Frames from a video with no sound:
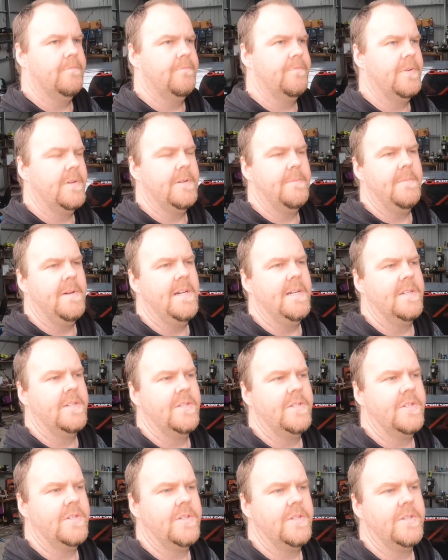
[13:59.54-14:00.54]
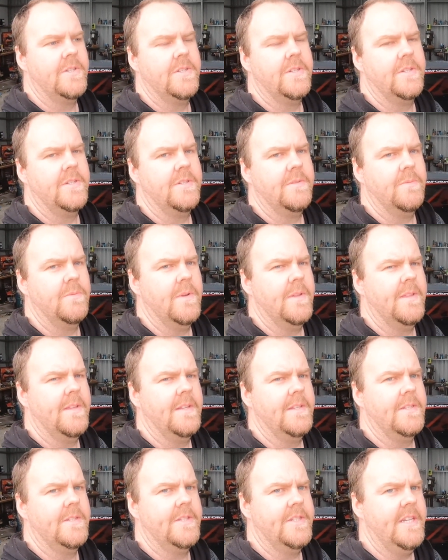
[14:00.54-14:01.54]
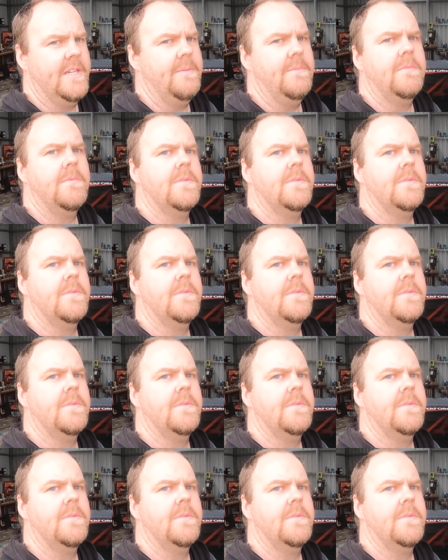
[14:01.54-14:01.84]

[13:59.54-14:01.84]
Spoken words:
pretty much with a cheap